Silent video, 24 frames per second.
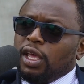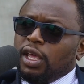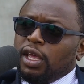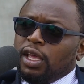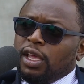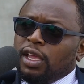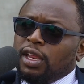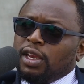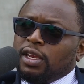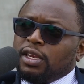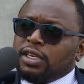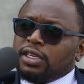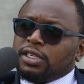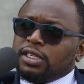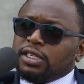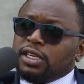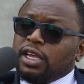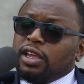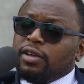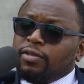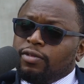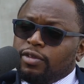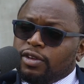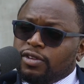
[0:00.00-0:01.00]
And
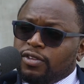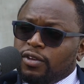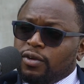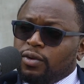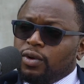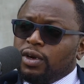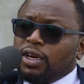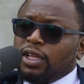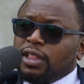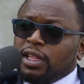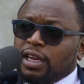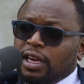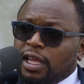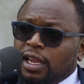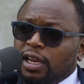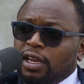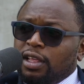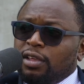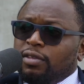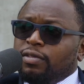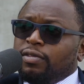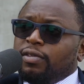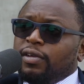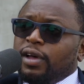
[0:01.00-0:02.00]
every single day that I
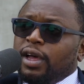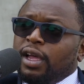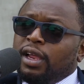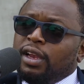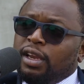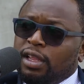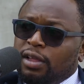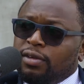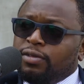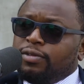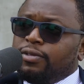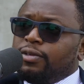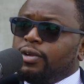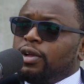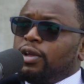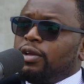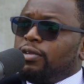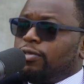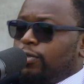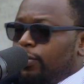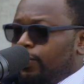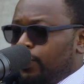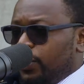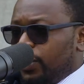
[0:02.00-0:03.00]
live
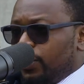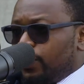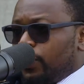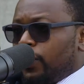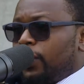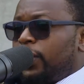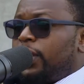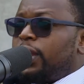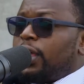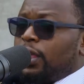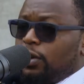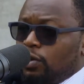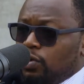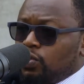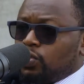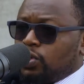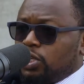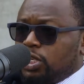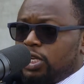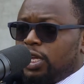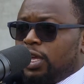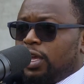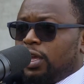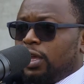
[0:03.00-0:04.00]
for people, and I do
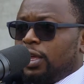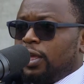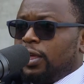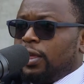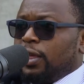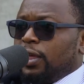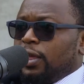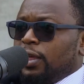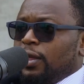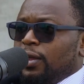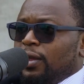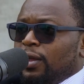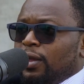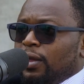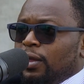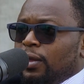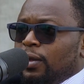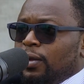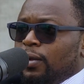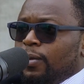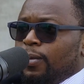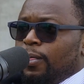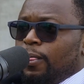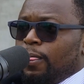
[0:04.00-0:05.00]
share
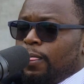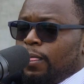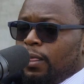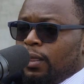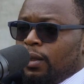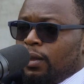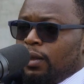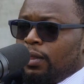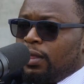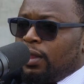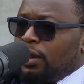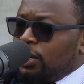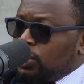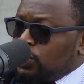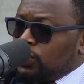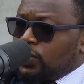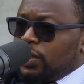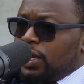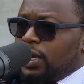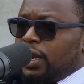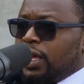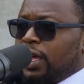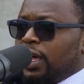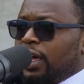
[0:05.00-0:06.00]
the little
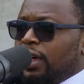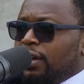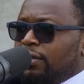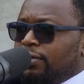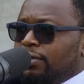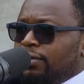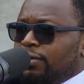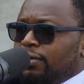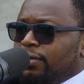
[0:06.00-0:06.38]
that I have.